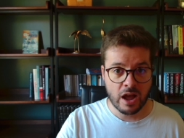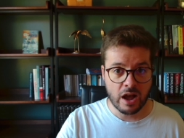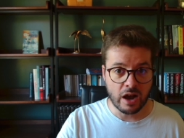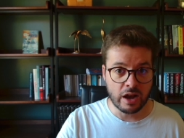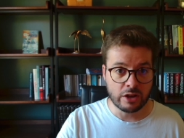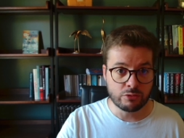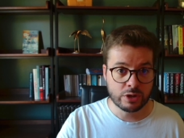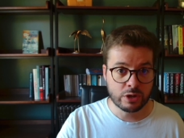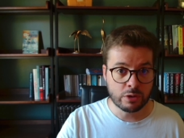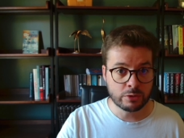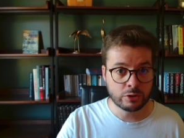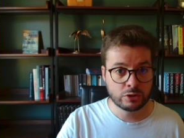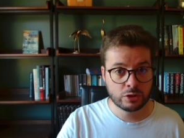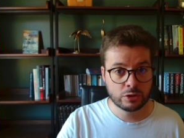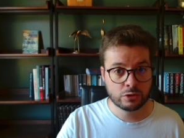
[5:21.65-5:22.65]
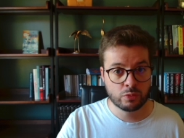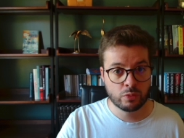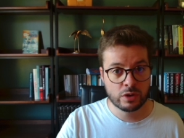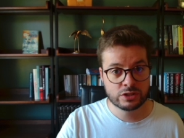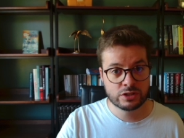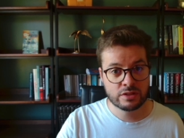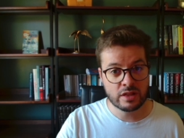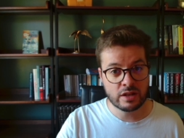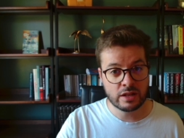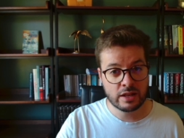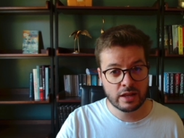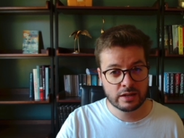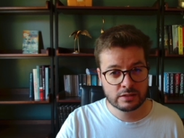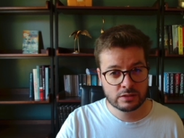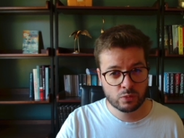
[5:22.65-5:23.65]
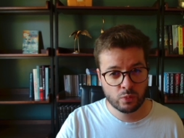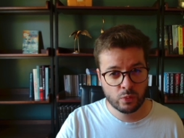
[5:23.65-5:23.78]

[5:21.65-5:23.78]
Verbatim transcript: I recommend you to watch the last